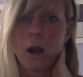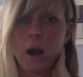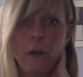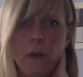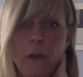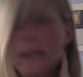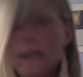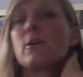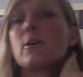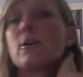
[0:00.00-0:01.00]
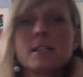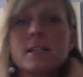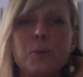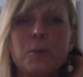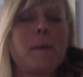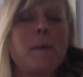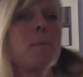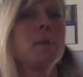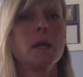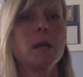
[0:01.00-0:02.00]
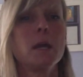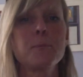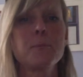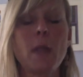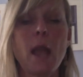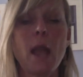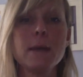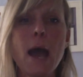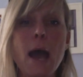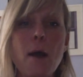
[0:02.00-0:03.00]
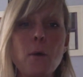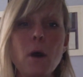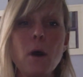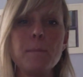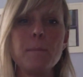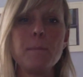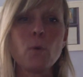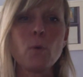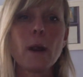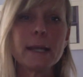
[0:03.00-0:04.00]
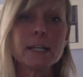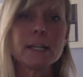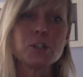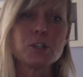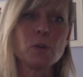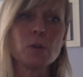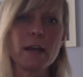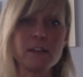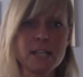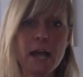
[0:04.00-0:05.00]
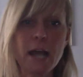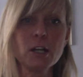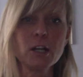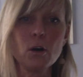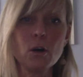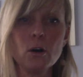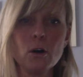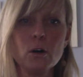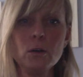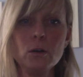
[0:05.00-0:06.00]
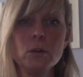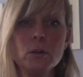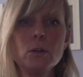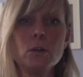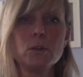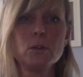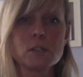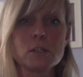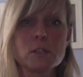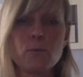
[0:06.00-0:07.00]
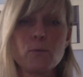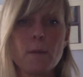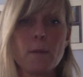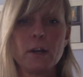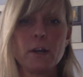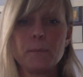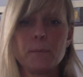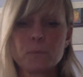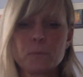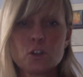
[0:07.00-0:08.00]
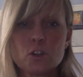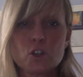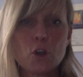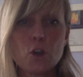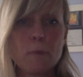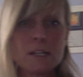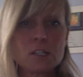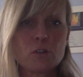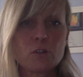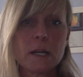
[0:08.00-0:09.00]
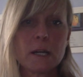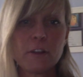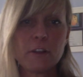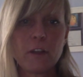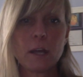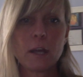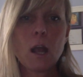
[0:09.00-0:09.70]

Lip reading: right, so that's a little bit about me. And now, before I get into like the technical stuff where I'm gonna show you my screen and everything,